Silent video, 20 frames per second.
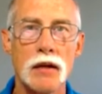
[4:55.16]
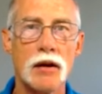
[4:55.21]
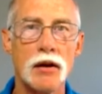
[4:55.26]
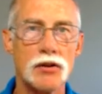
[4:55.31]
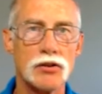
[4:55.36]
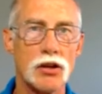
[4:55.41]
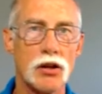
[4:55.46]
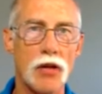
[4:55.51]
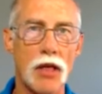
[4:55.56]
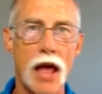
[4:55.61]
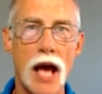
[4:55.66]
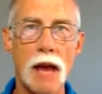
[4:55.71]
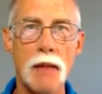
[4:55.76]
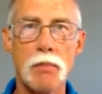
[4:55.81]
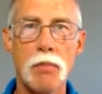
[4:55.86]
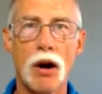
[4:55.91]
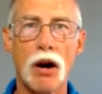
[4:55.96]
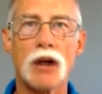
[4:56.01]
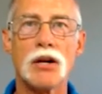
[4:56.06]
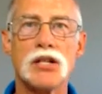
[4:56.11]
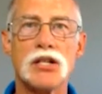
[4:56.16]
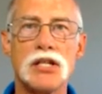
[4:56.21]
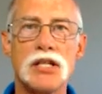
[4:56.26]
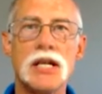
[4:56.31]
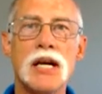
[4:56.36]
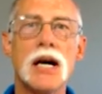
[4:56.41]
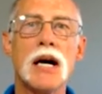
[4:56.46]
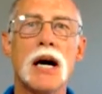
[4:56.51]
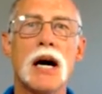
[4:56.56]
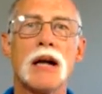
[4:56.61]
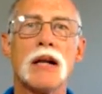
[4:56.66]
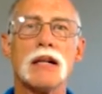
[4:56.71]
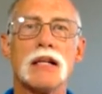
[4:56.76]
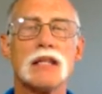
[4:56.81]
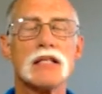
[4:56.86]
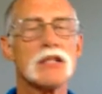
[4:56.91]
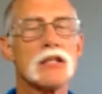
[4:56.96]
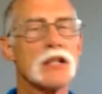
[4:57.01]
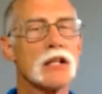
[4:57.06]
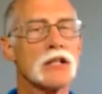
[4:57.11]
So that part's done. This
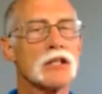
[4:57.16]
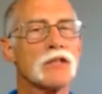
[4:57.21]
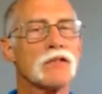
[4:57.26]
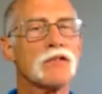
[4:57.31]
is as